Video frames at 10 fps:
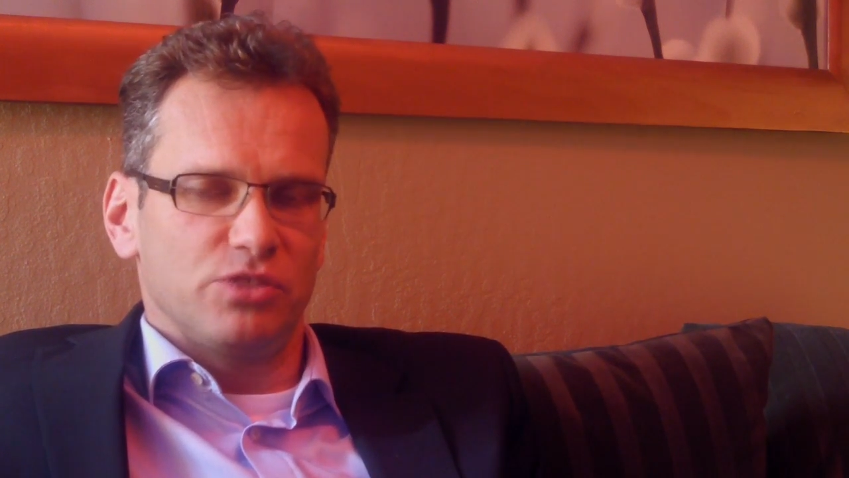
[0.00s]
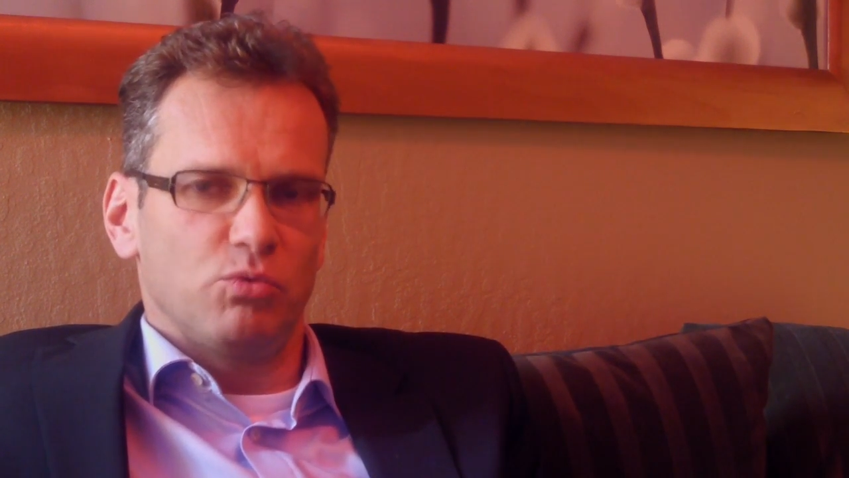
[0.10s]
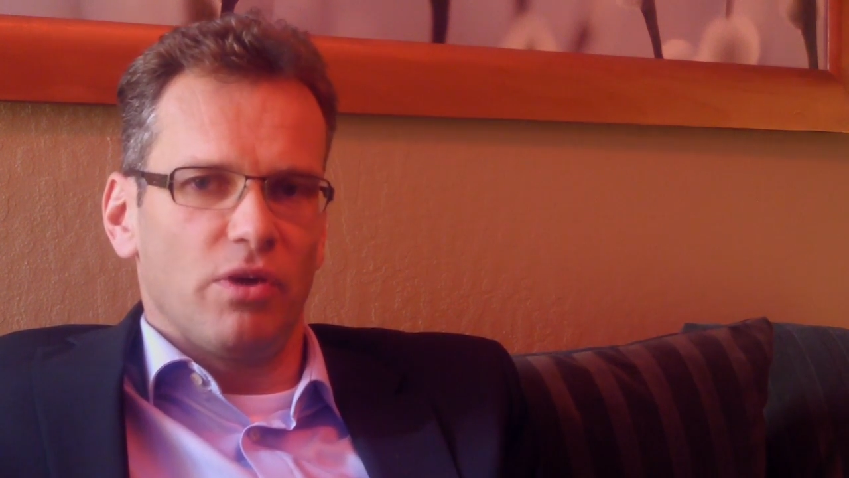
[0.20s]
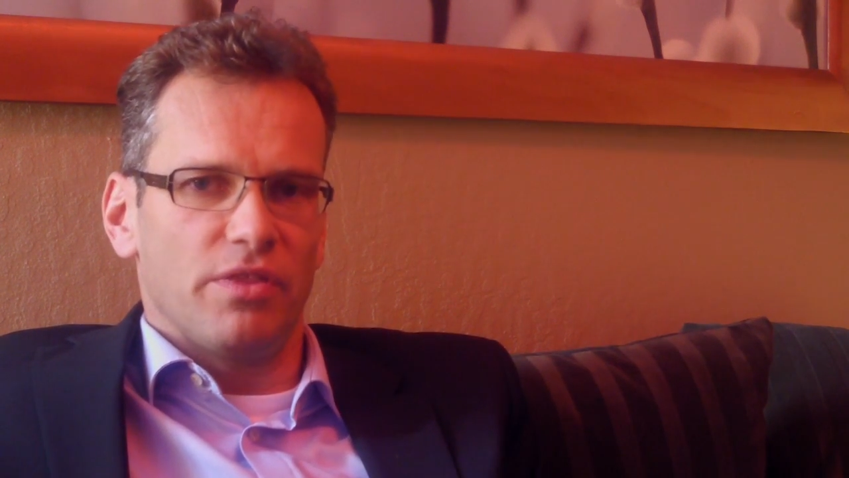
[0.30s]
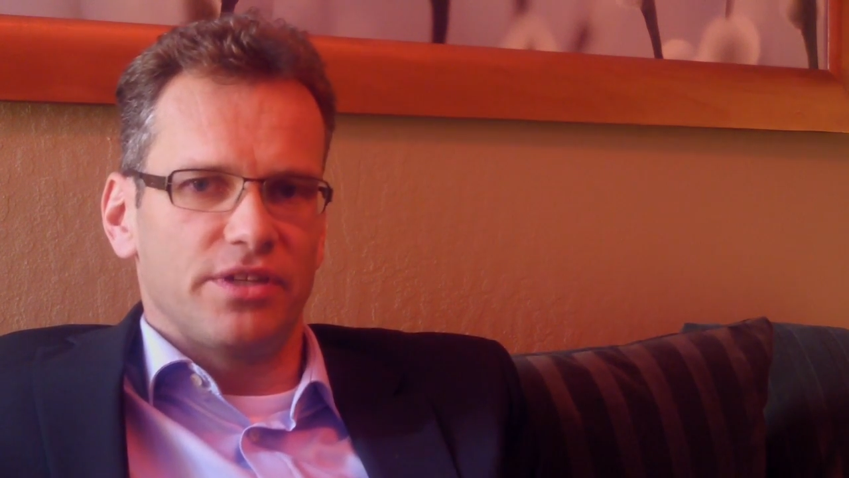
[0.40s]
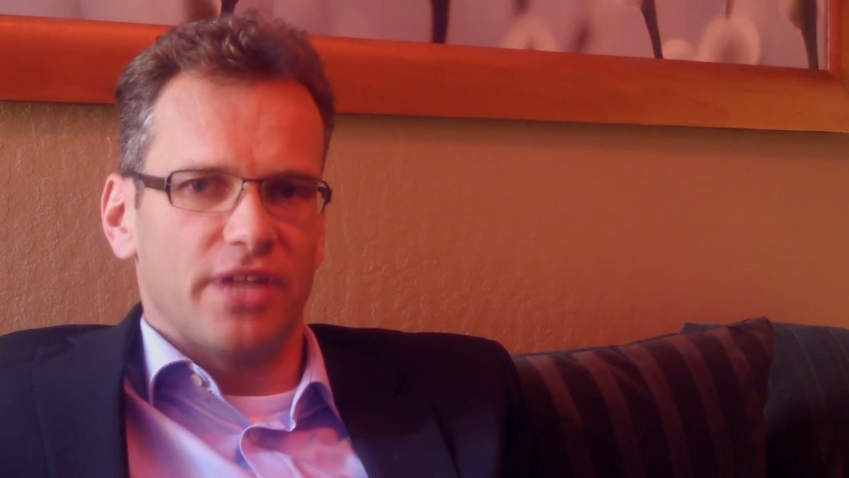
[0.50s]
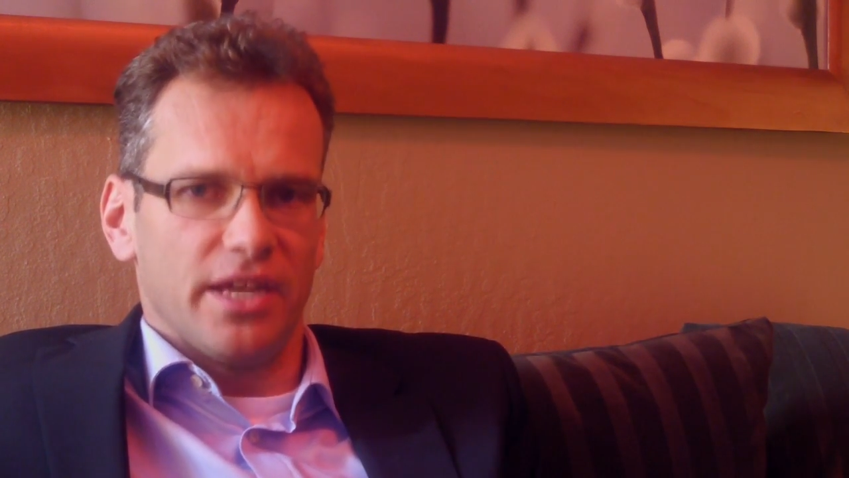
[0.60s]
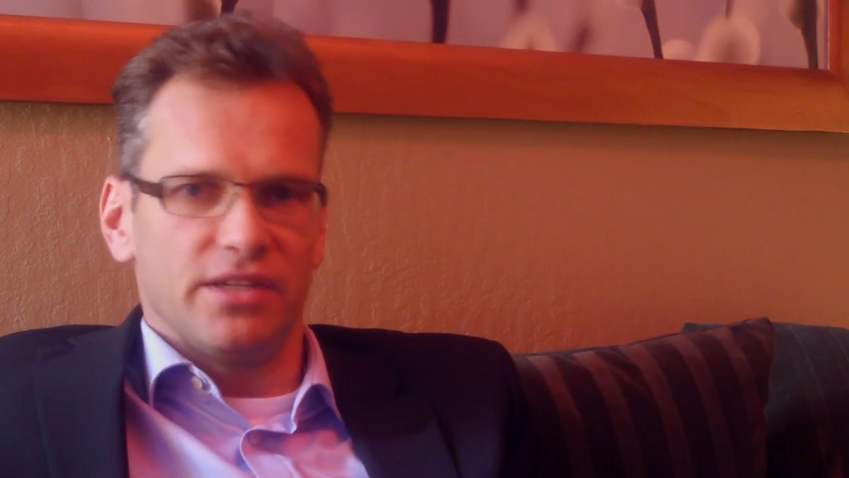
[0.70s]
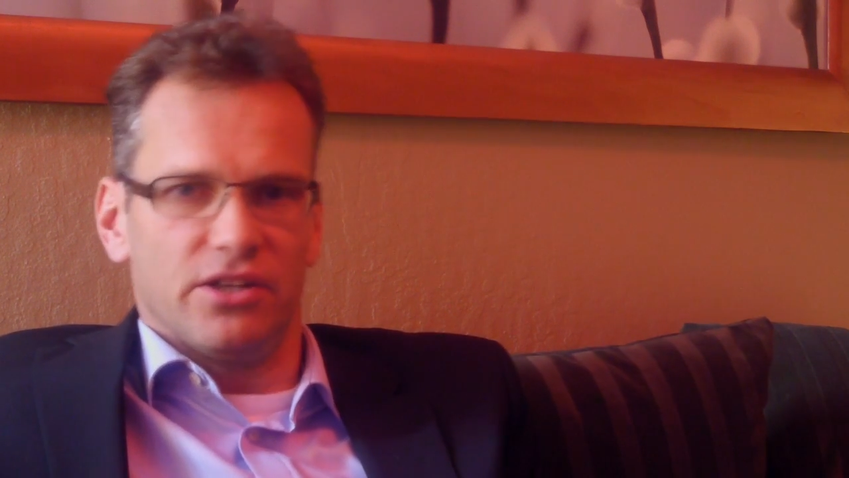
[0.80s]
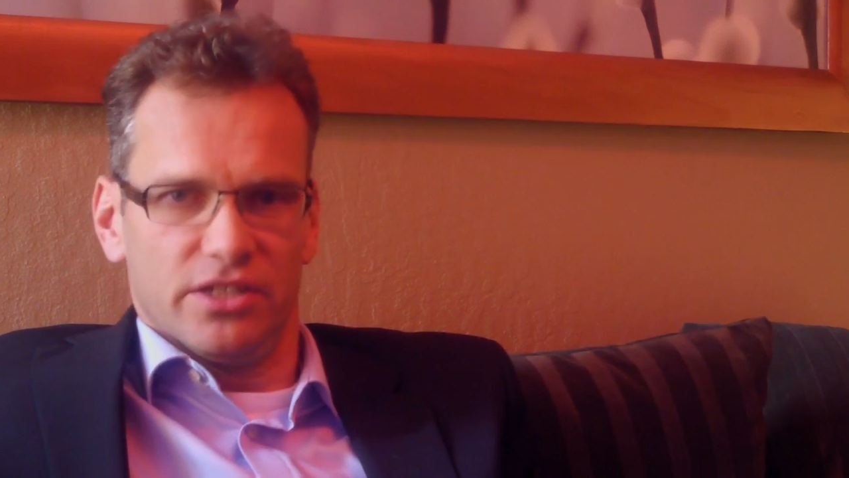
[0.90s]
is where the
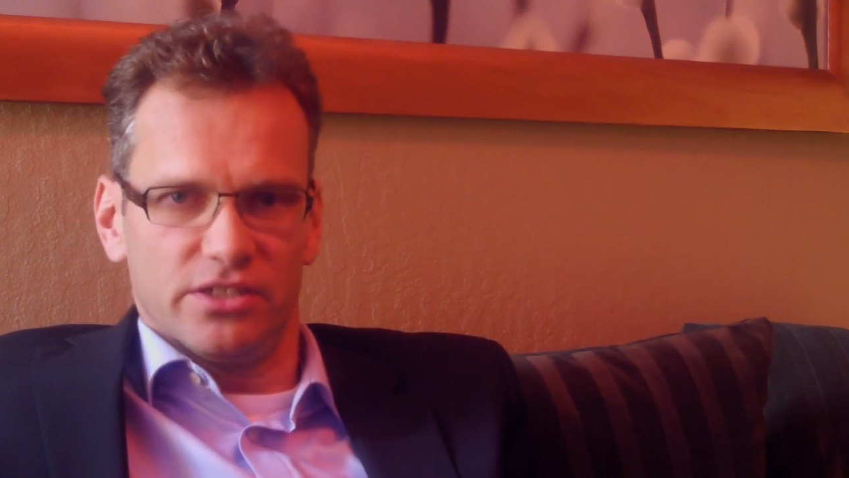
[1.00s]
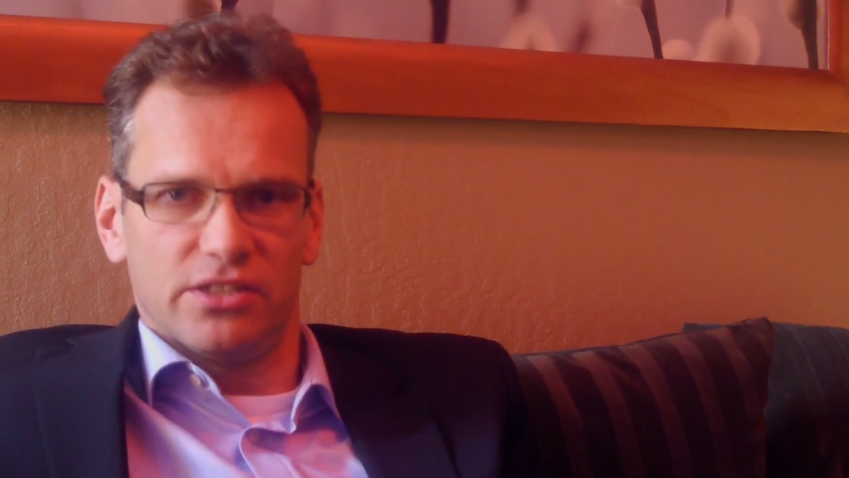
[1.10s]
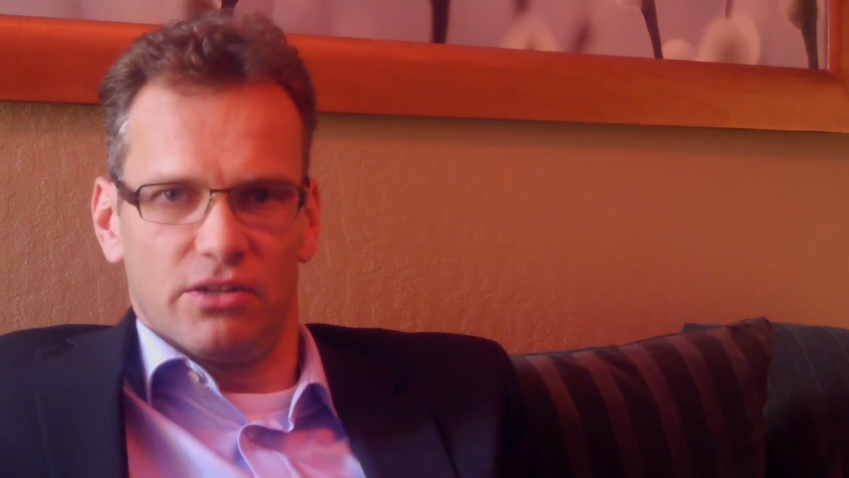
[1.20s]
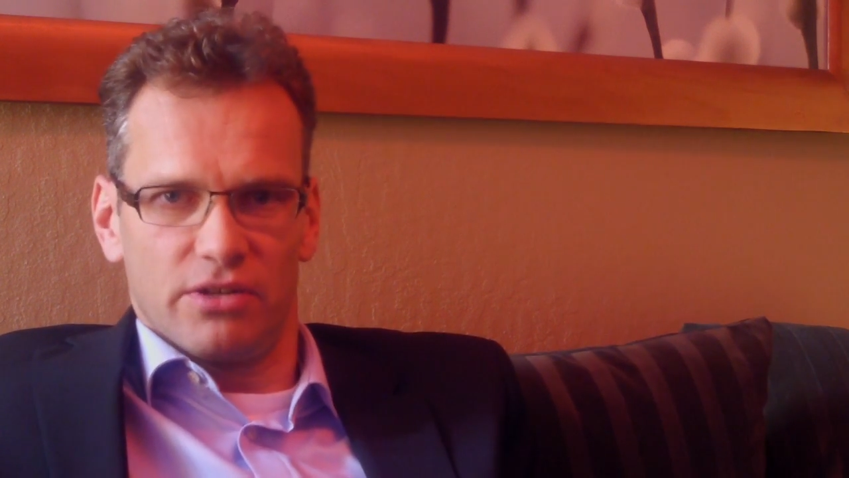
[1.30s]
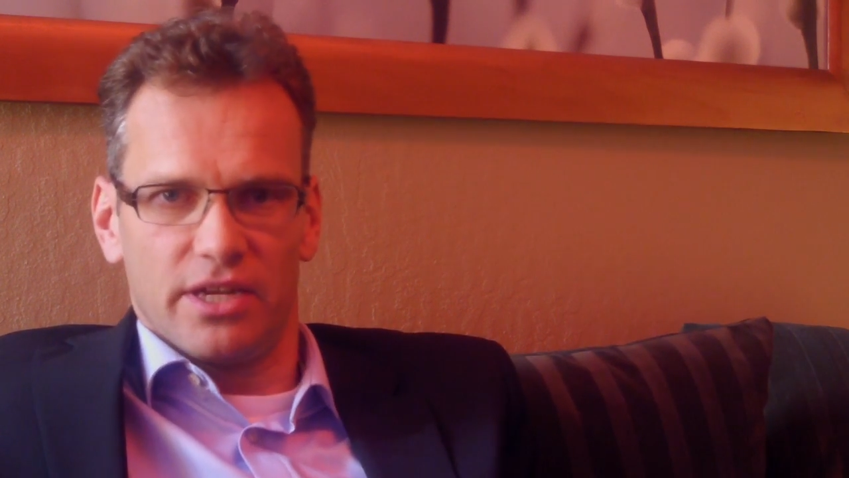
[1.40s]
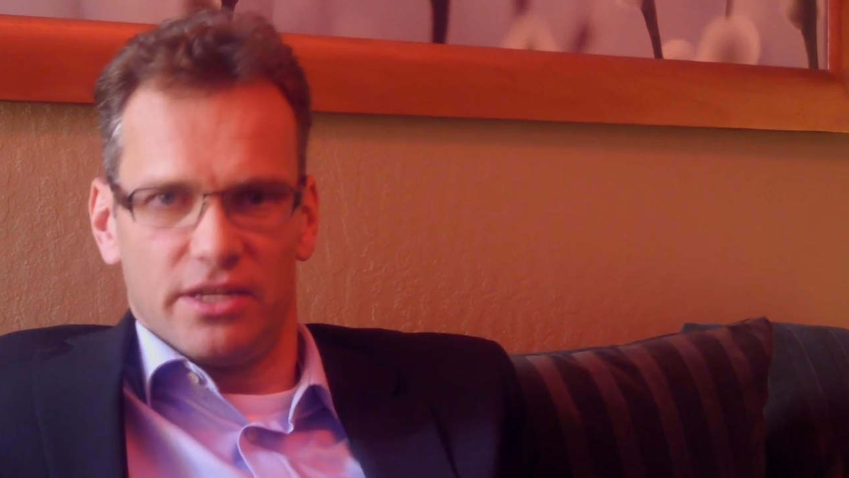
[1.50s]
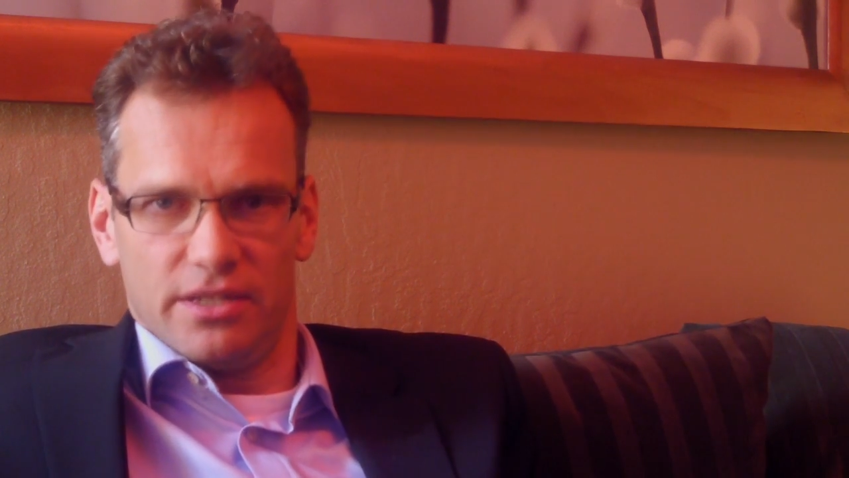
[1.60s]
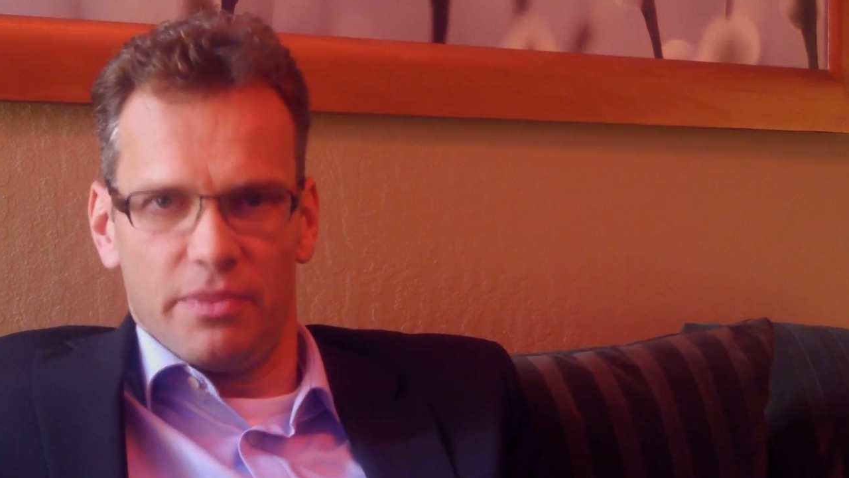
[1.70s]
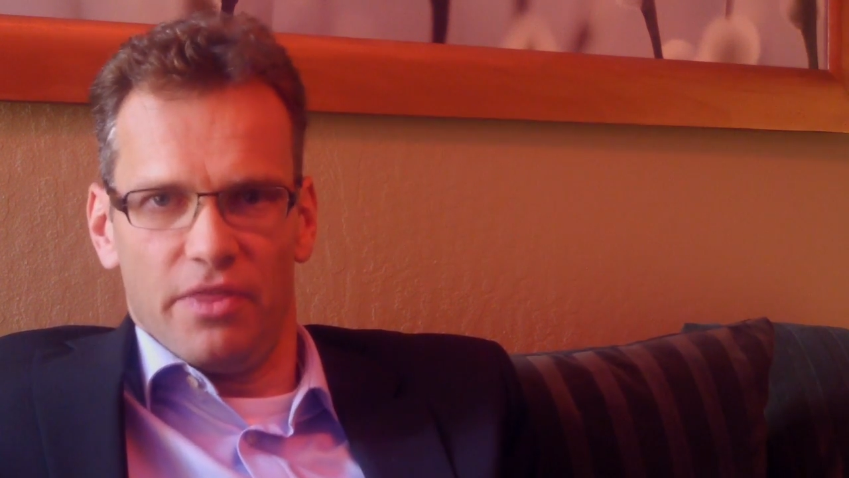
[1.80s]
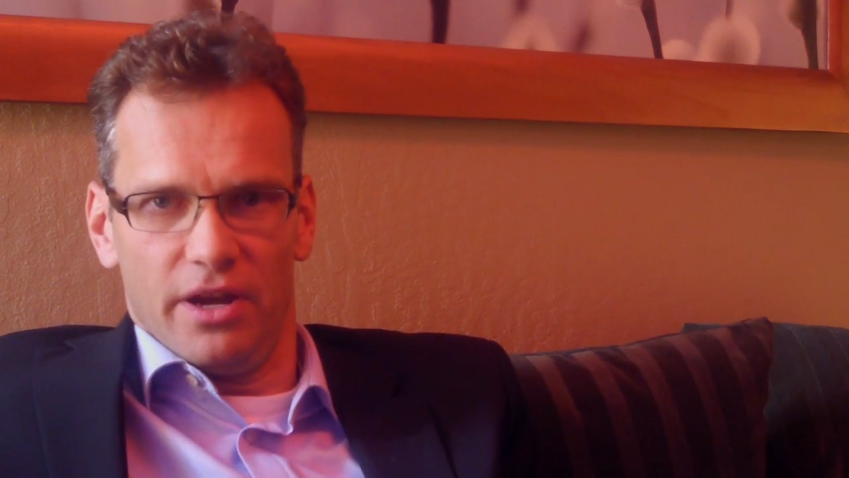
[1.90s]
data is
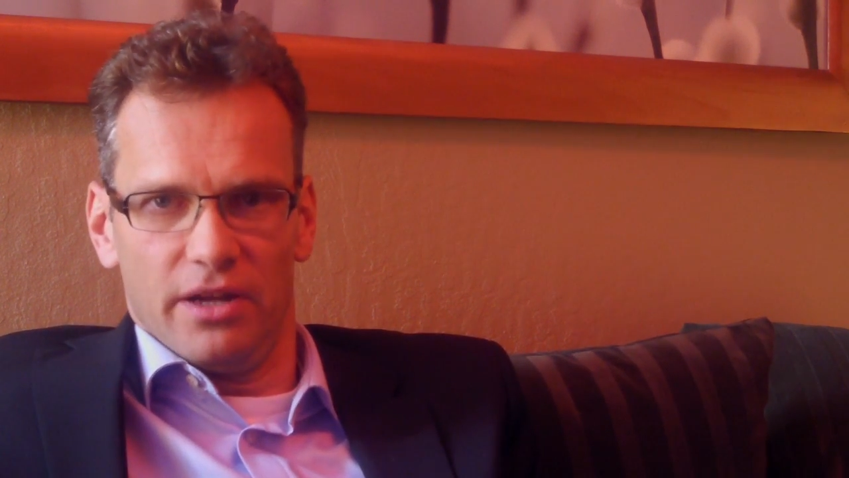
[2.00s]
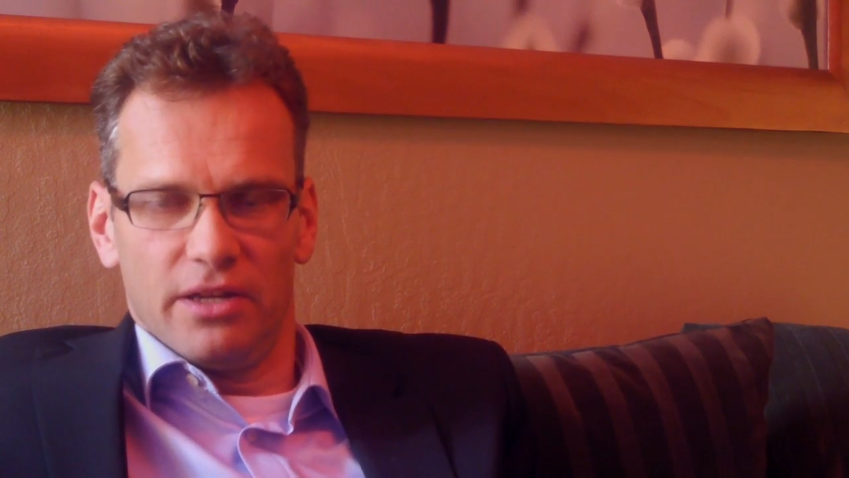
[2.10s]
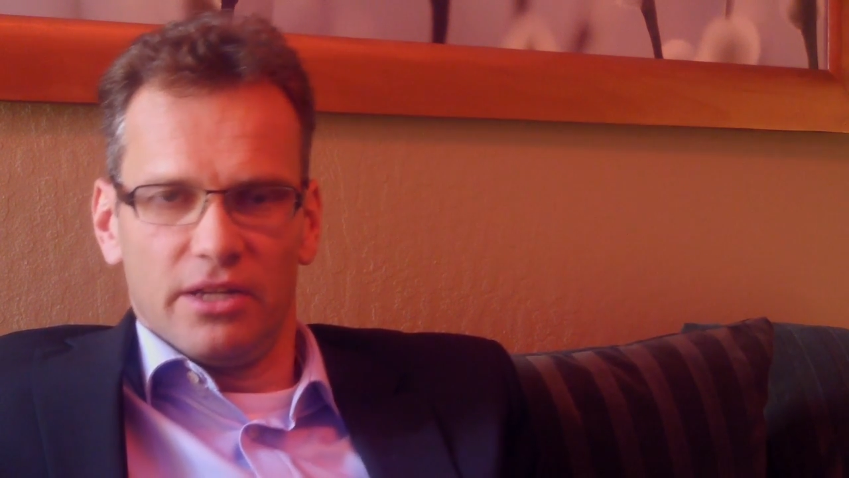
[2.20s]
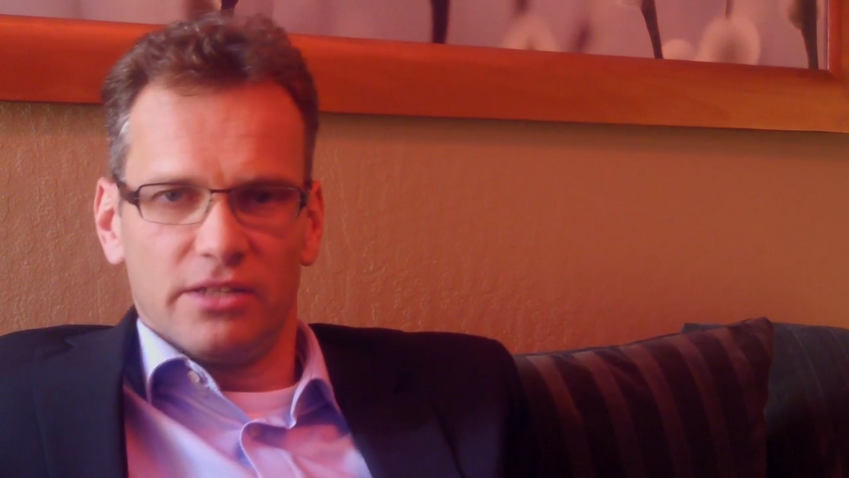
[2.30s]
located there.